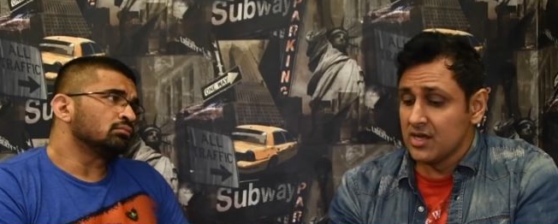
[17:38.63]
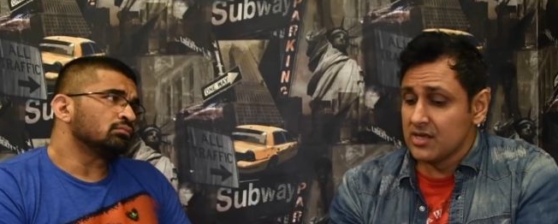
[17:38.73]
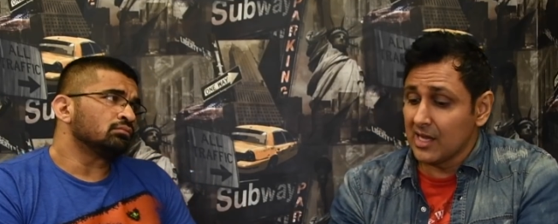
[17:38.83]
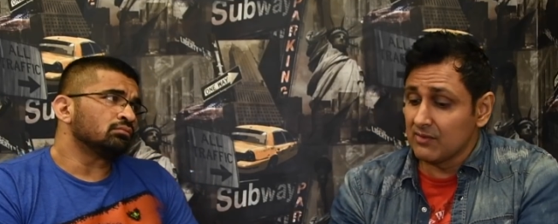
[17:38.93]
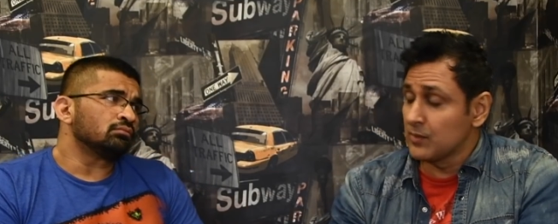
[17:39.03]

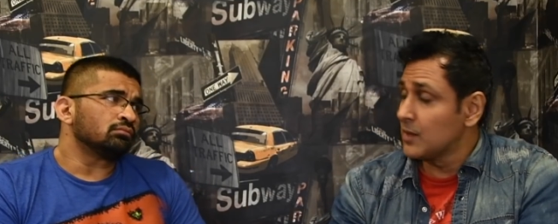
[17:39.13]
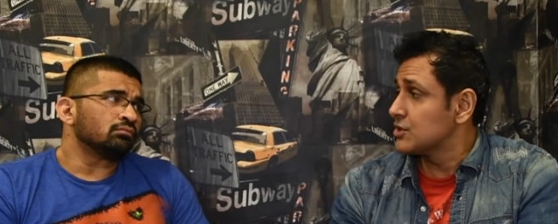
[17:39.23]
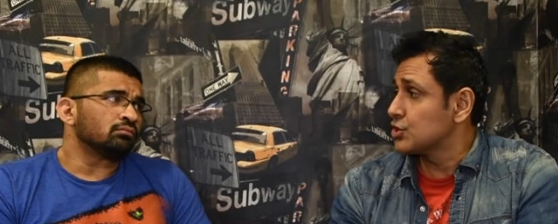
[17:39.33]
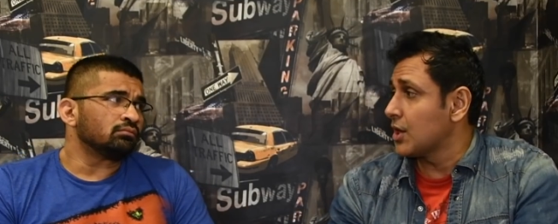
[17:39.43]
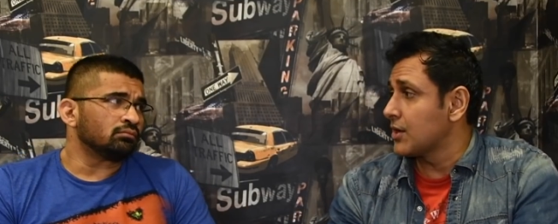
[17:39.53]
Speaker 1: Kelvin wants
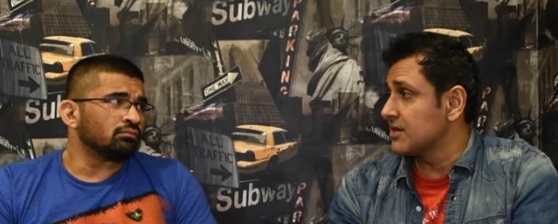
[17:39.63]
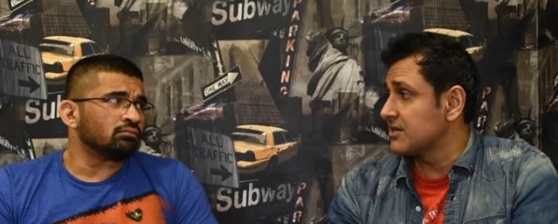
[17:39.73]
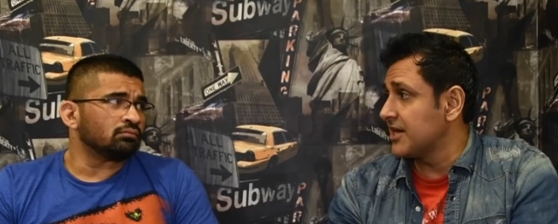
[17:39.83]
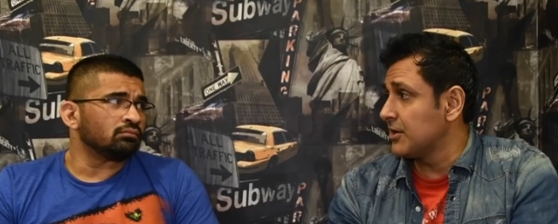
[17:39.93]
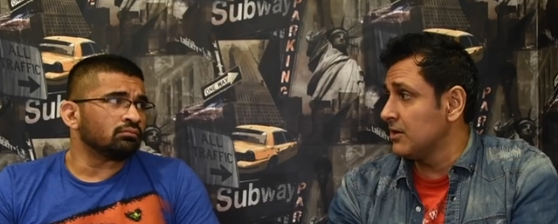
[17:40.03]
a shot at the
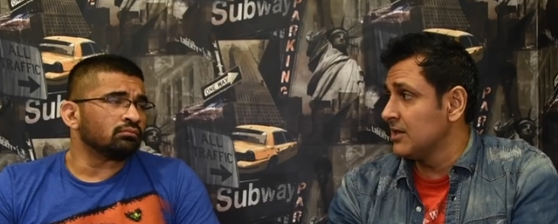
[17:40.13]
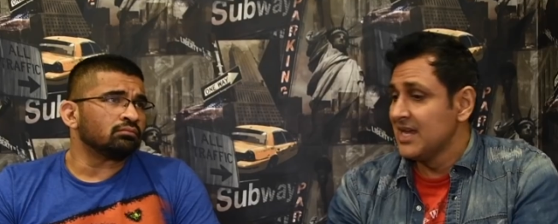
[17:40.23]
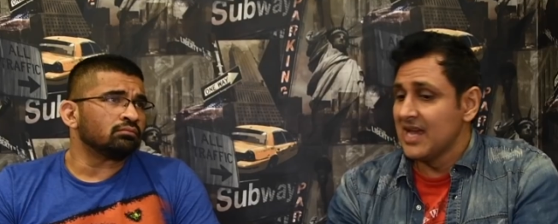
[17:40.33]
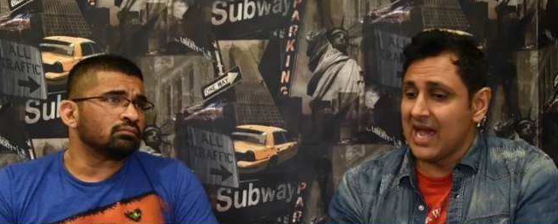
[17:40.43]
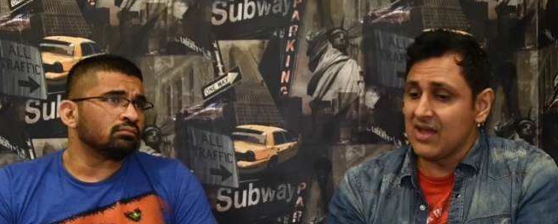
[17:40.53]
title,
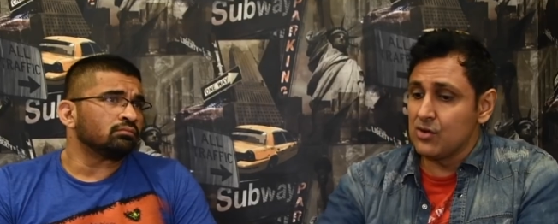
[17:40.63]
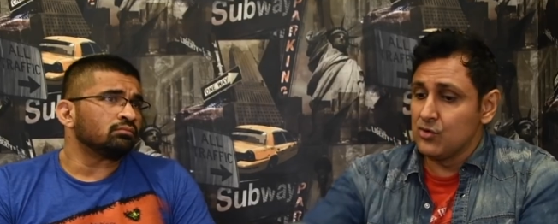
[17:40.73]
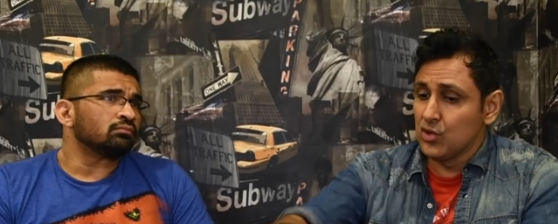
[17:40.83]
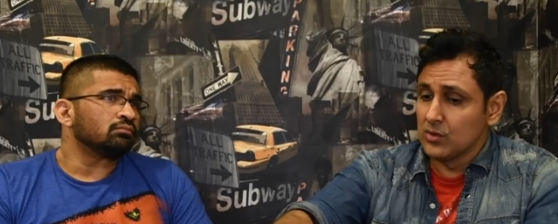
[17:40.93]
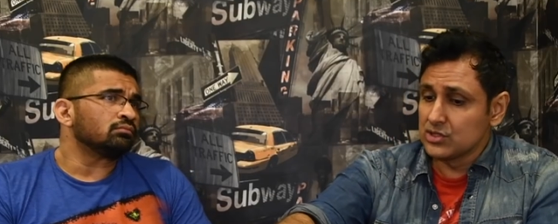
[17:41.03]
and
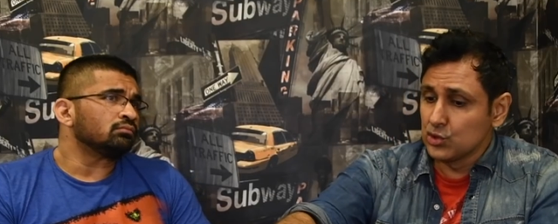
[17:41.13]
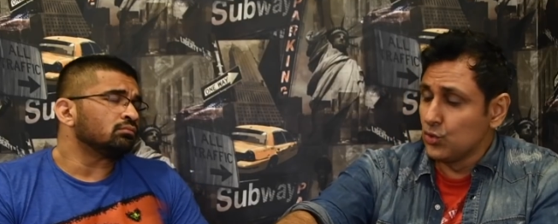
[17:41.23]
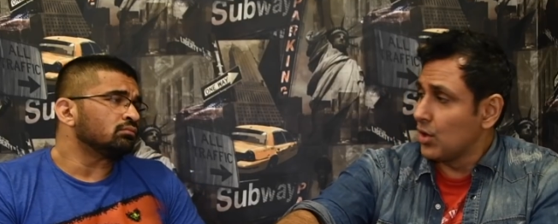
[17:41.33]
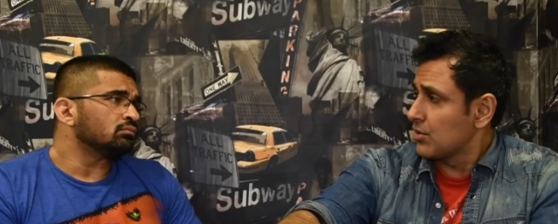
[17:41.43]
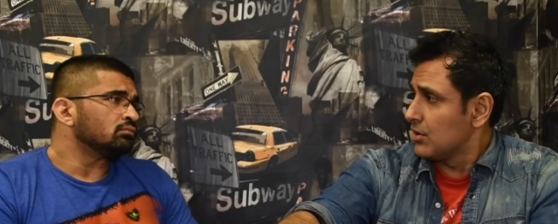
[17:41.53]
those two
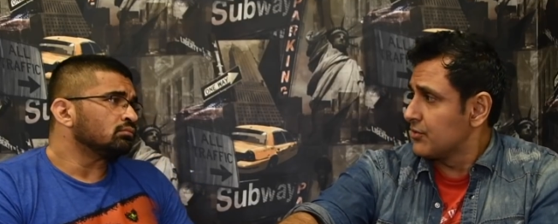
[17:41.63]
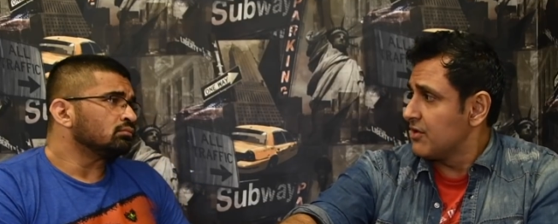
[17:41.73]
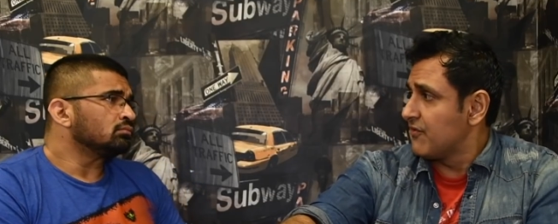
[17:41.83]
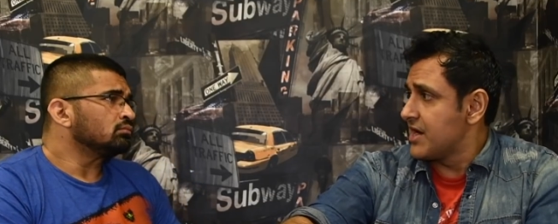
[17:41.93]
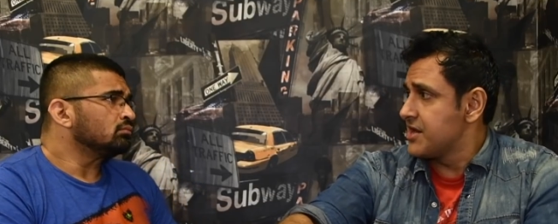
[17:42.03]
are already
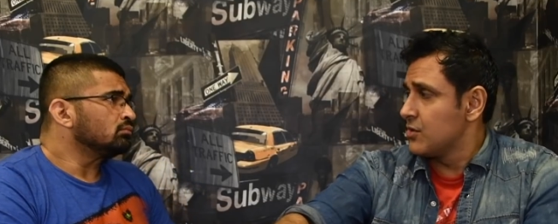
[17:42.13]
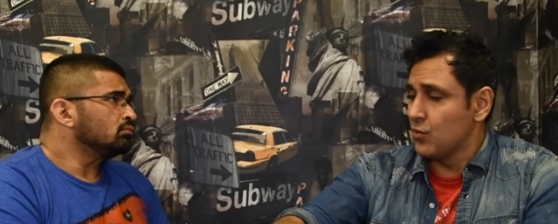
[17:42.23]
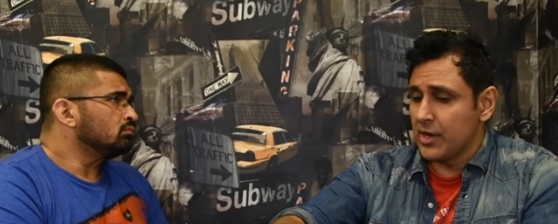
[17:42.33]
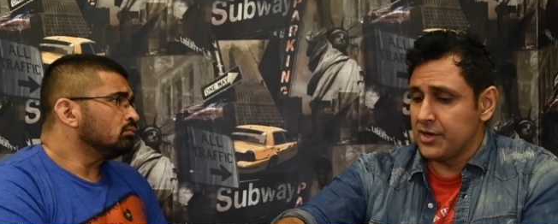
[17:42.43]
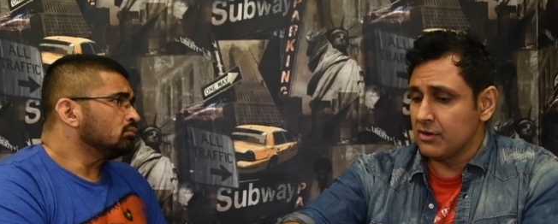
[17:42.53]
fighting.
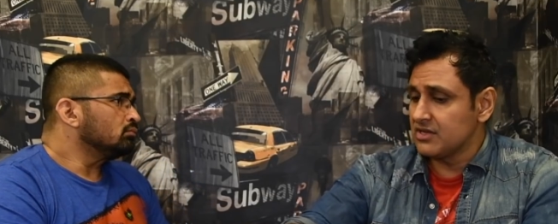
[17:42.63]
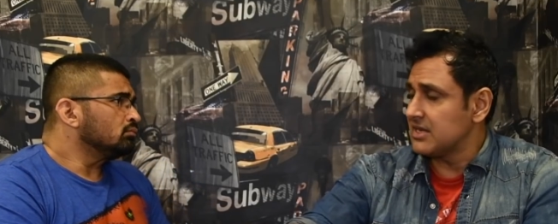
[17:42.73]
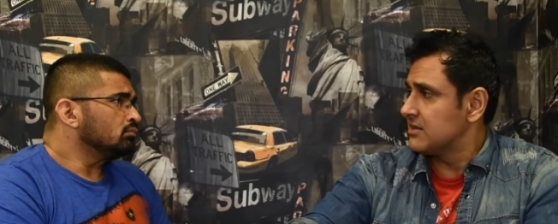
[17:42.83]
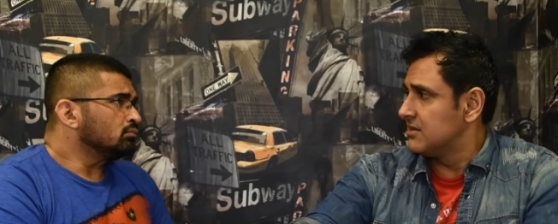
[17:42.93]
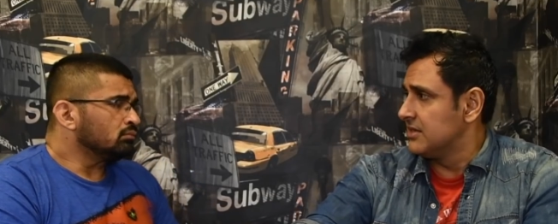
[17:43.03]
Why not
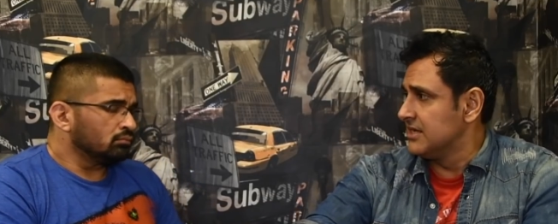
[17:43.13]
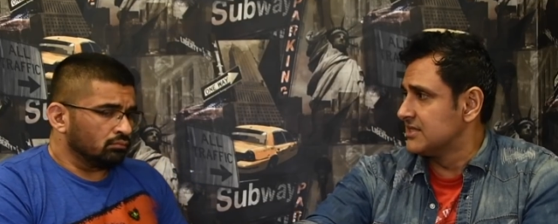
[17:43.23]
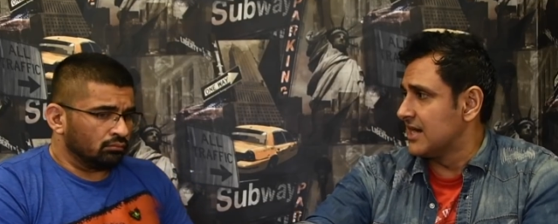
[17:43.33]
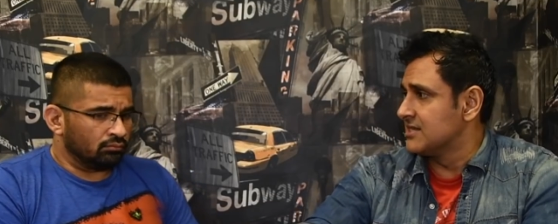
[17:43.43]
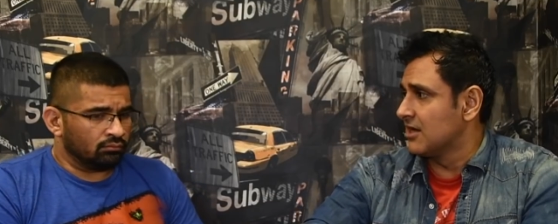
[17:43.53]
set these
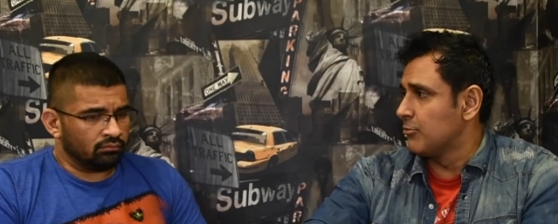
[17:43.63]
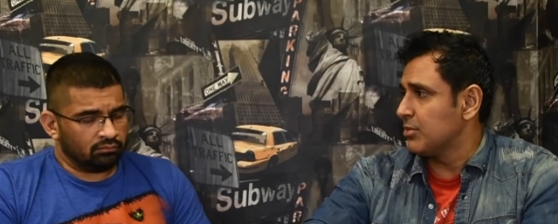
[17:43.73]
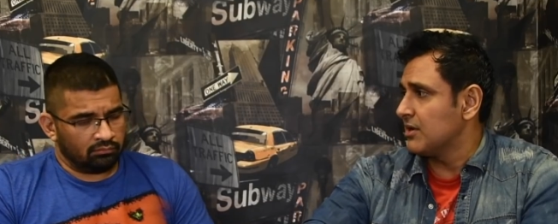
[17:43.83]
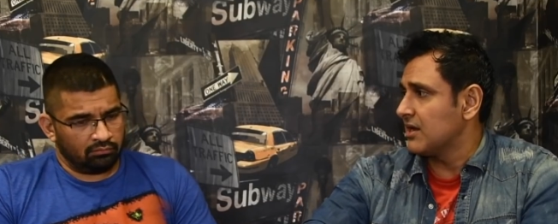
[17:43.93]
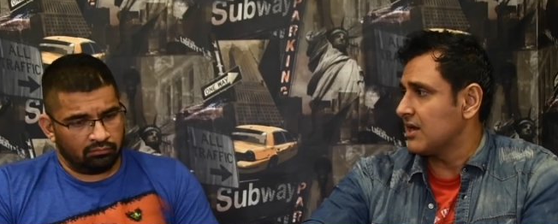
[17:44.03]
guys up
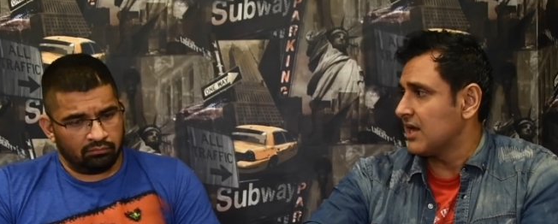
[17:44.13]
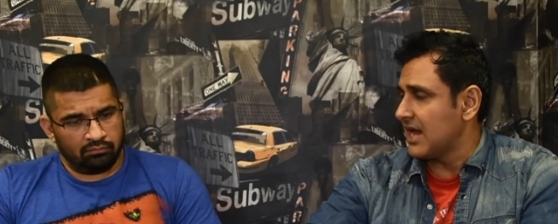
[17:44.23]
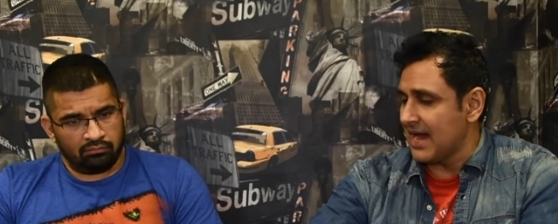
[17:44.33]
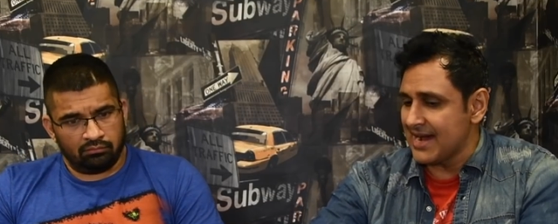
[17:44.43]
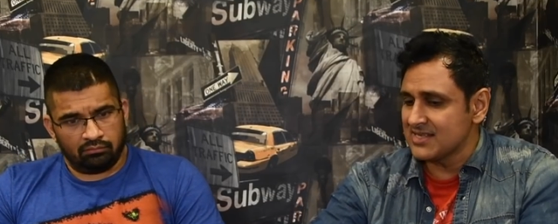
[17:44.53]

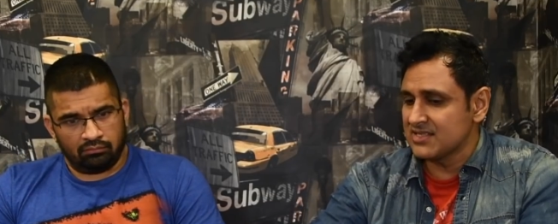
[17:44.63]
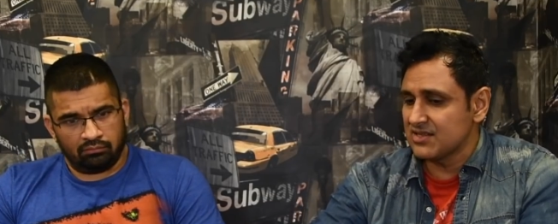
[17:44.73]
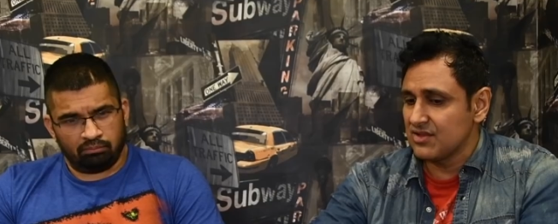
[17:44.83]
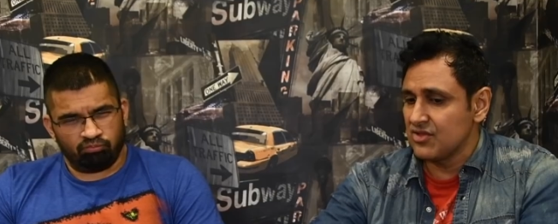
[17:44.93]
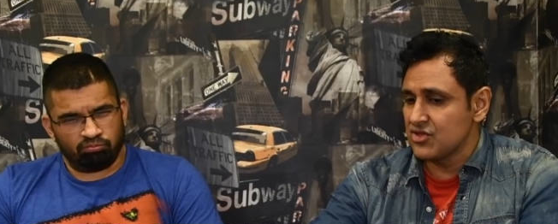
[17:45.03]
as
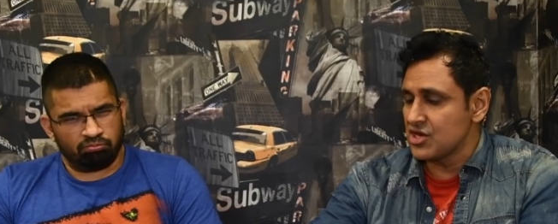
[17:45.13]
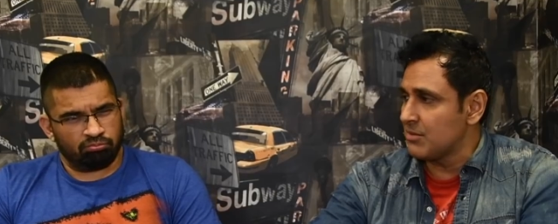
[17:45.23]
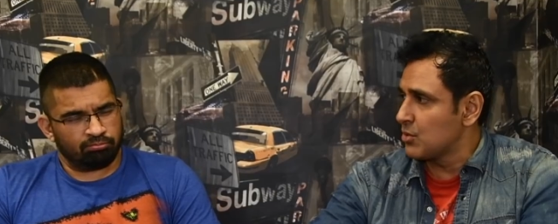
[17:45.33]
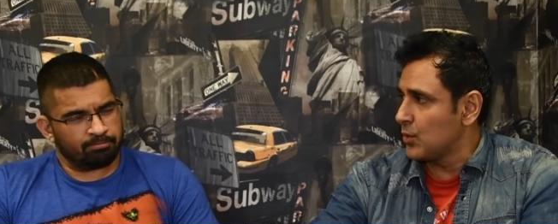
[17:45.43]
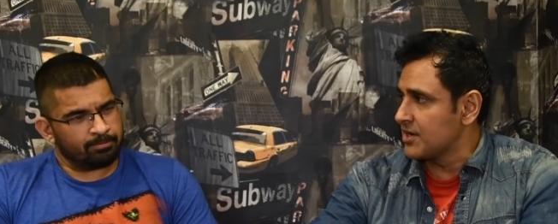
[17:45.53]
the
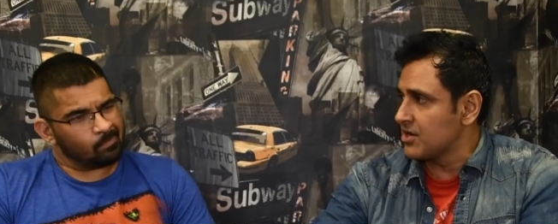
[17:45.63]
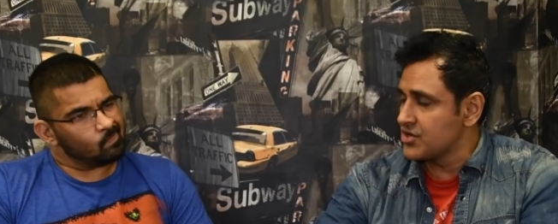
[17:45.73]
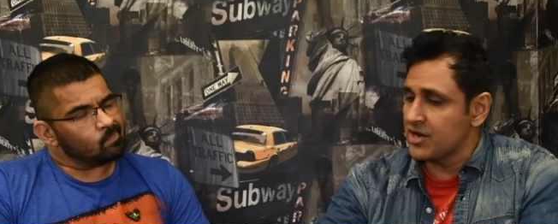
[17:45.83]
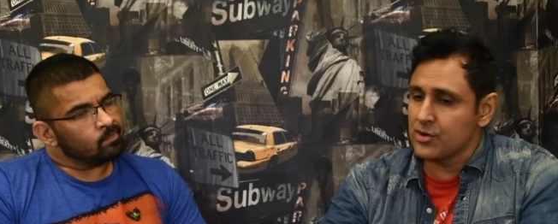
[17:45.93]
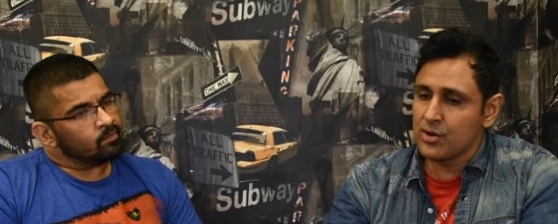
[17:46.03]
number one
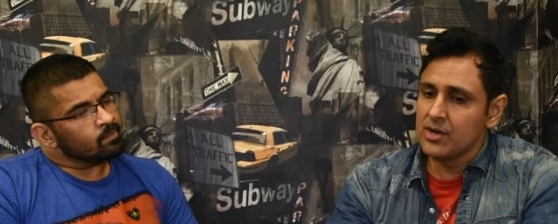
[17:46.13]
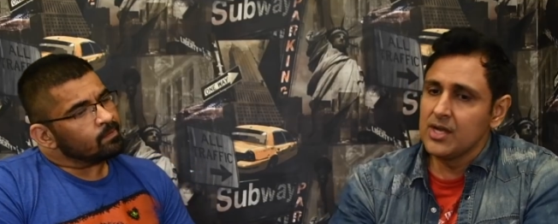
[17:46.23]
contender